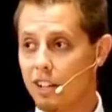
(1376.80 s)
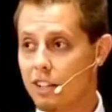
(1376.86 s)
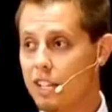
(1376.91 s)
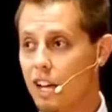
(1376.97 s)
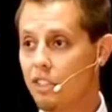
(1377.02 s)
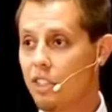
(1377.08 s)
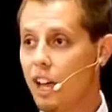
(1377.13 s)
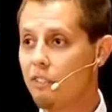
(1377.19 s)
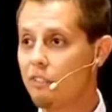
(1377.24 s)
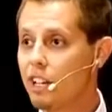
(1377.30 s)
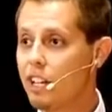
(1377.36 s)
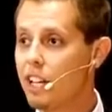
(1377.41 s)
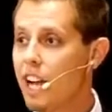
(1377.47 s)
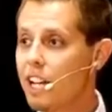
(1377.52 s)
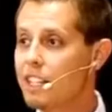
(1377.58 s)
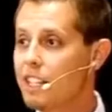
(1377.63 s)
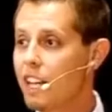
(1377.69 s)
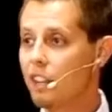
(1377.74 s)
South Africa
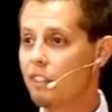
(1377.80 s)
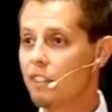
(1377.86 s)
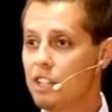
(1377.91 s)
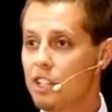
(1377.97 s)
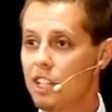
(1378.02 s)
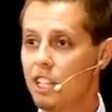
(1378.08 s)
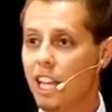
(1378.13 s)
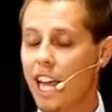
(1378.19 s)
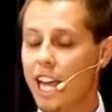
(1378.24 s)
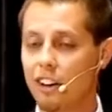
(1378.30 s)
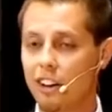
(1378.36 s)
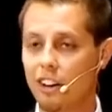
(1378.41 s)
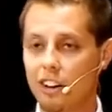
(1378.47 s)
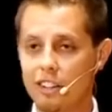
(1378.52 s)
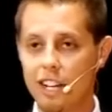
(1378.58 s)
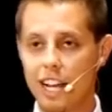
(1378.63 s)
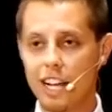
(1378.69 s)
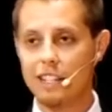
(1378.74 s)
got television
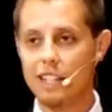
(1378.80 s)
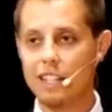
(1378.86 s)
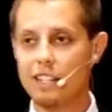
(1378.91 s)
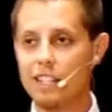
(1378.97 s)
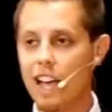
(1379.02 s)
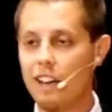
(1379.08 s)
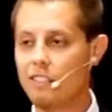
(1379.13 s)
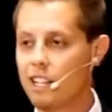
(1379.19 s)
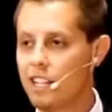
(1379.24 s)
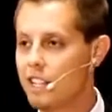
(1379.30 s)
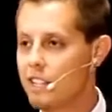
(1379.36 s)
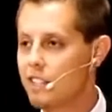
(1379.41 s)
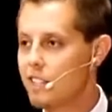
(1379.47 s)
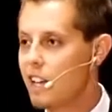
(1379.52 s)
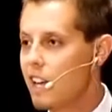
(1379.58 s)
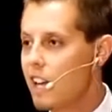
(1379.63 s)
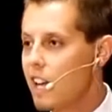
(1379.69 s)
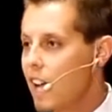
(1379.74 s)
later,
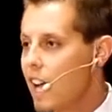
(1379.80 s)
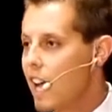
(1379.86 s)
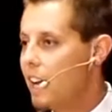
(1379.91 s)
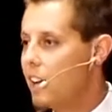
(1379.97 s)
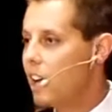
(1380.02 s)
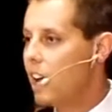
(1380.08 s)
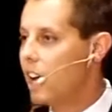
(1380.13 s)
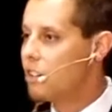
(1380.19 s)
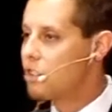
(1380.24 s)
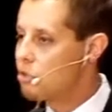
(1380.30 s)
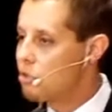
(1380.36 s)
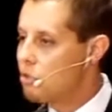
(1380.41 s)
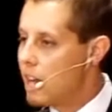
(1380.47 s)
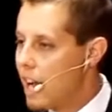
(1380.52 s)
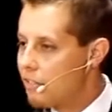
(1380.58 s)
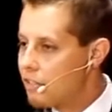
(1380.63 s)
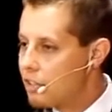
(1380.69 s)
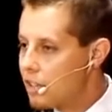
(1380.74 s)
1970s. And as soon
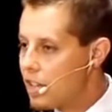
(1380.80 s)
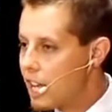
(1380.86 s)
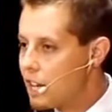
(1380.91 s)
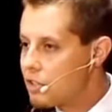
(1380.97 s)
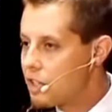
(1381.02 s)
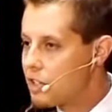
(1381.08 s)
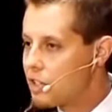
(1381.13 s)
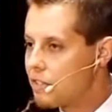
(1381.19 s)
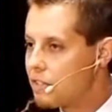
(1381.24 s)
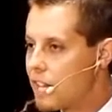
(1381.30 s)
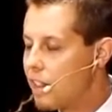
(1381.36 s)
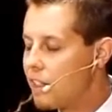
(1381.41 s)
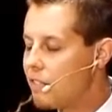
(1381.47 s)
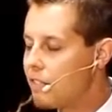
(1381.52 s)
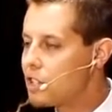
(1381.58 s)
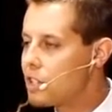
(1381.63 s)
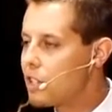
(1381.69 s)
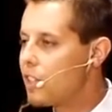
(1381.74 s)
after the entrance of
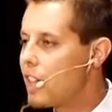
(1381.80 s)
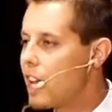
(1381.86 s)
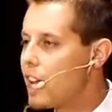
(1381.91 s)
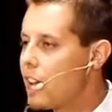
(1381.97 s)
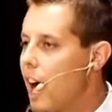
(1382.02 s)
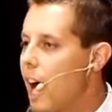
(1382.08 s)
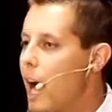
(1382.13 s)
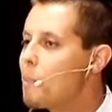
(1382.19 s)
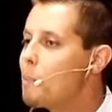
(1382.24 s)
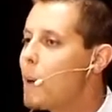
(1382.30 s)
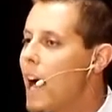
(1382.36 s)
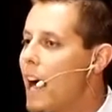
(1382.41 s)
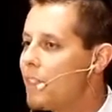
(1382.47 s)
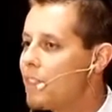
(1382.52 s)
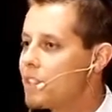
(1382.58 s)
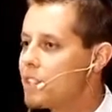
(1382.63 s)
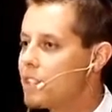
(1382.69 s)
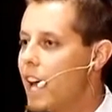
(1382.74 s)
television, they
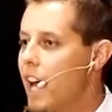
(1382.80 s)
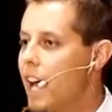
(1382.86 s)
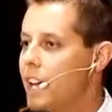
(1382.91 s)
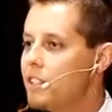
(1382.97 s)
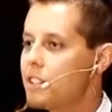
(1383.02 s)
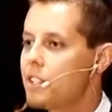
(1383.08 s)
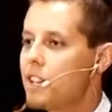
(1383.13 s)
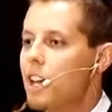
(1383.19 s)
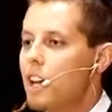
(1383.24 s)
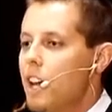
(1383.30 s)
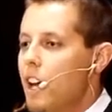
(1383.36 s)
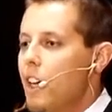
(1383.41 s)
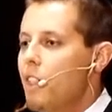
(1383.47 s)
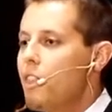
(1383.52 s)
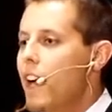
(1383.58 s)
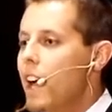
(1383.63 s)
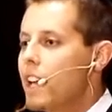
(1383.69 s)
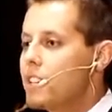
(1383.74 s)
hypothesized
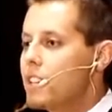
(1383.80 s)
that